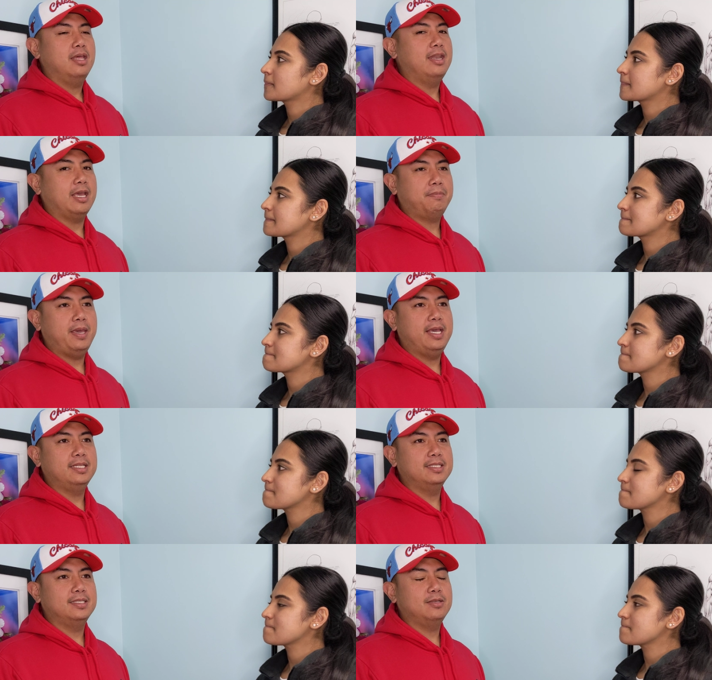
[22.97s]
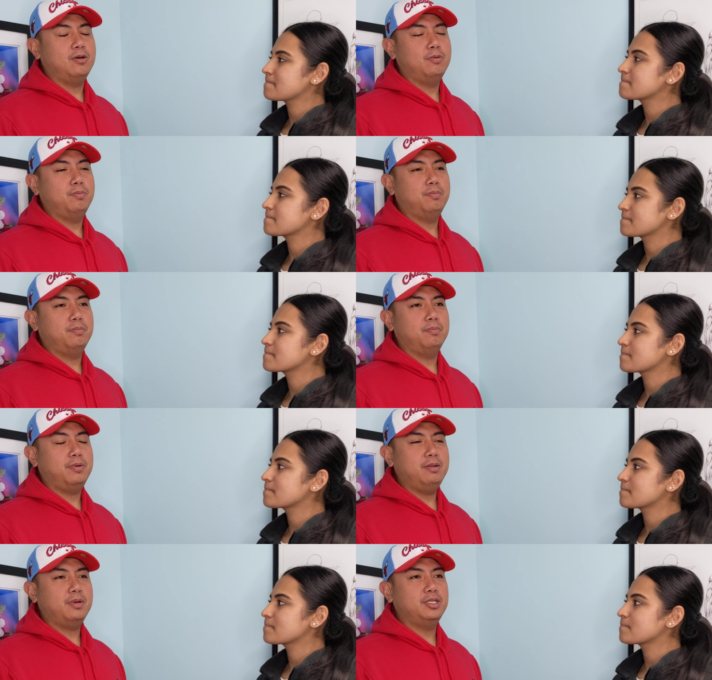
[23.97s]
Speaker 1: neck pains, so
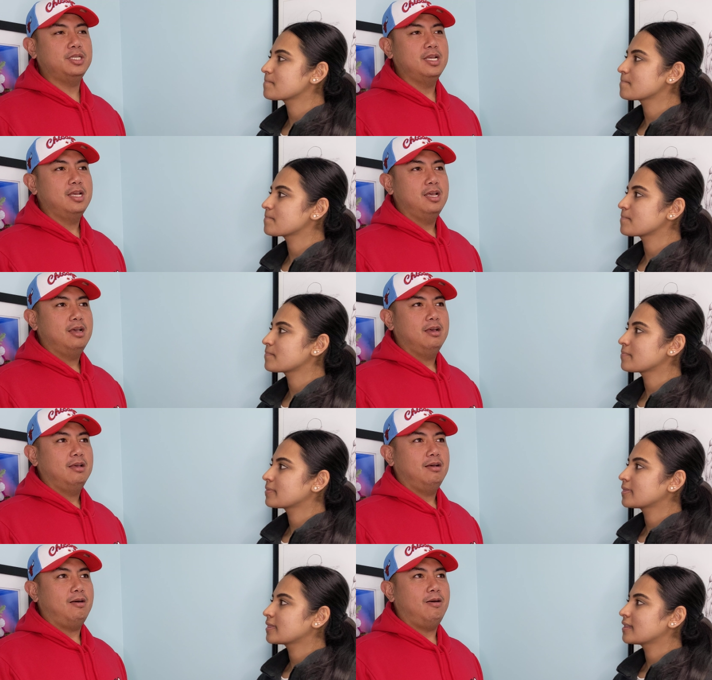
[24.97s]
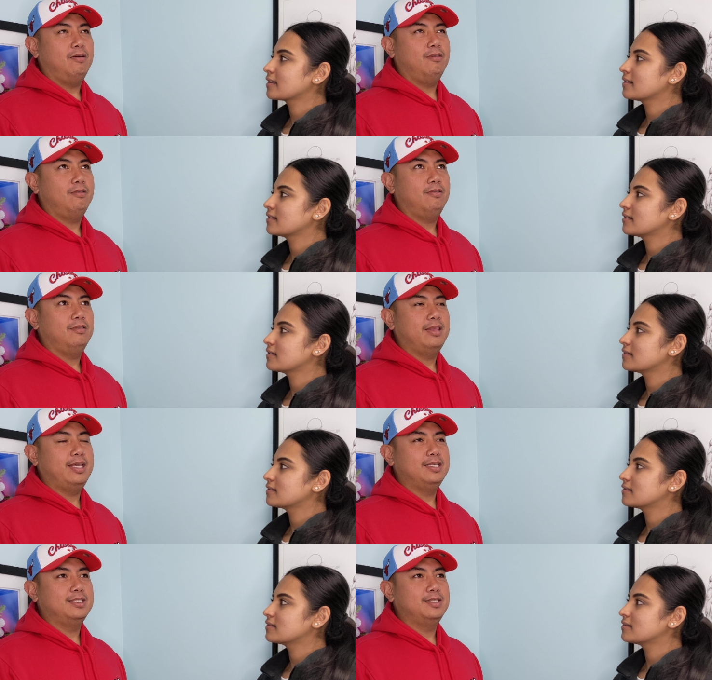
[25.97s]
pretty much all
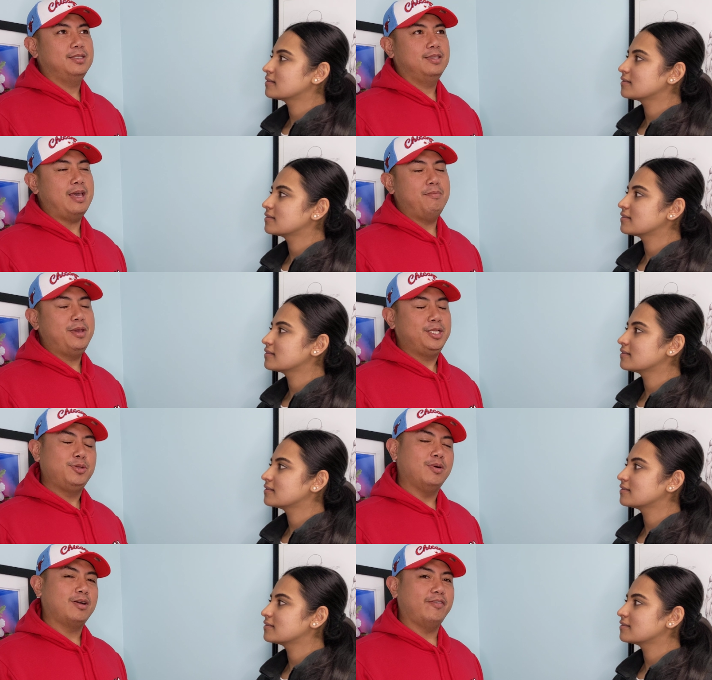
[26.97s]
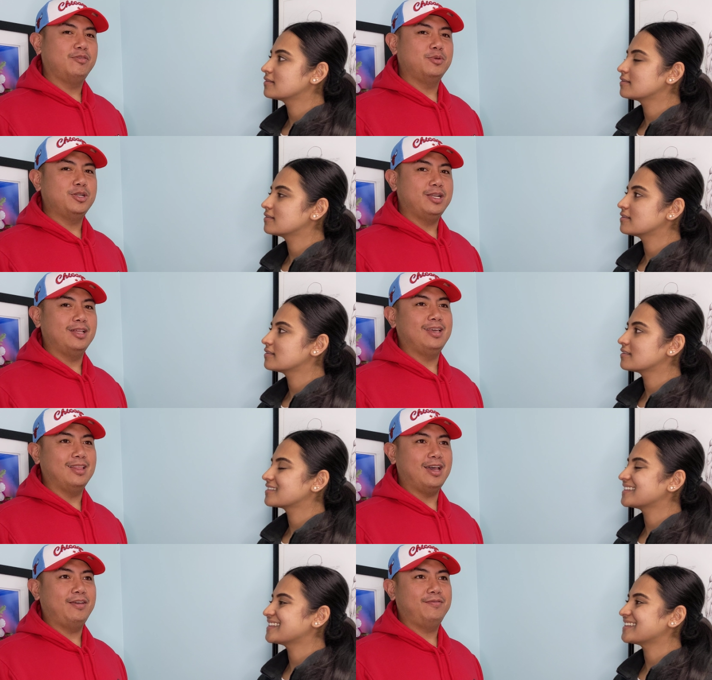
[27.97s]
things that make you uncomfortable in your daily
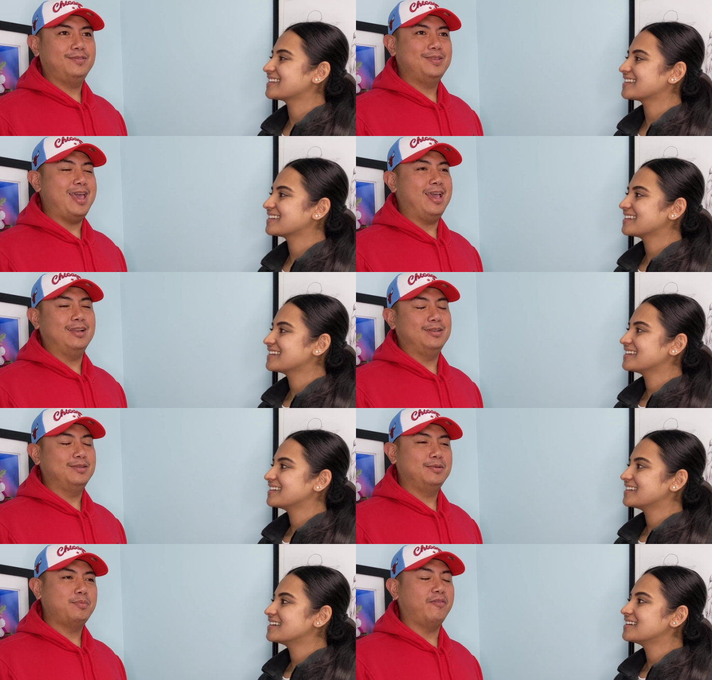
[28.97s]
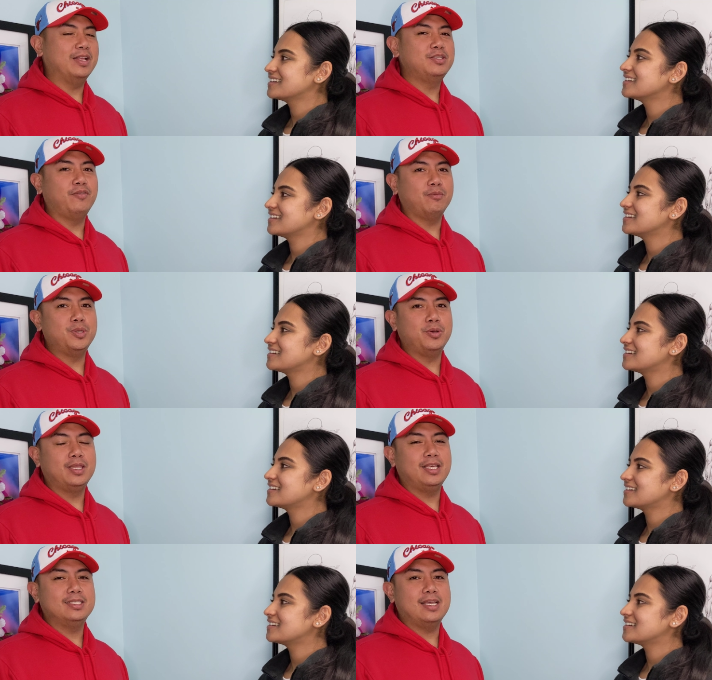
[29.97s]
life and prevents you from
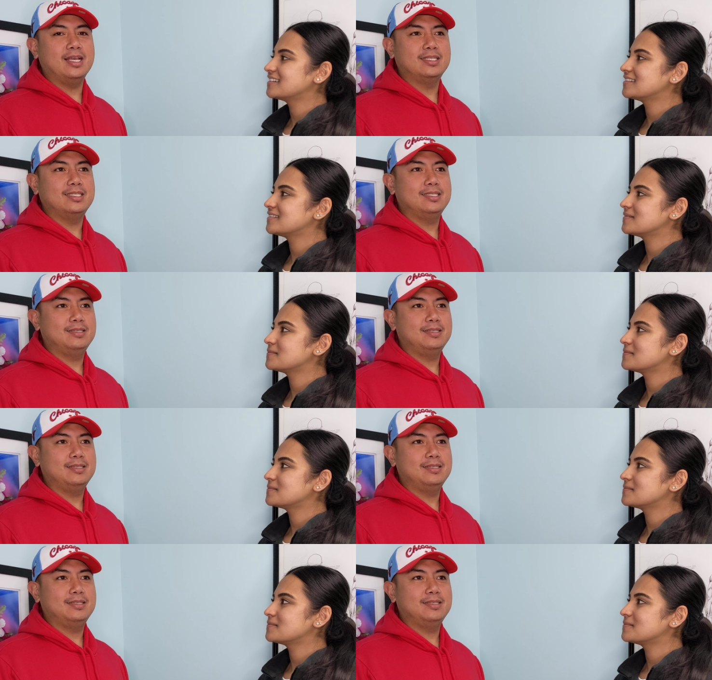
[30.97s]
doing things that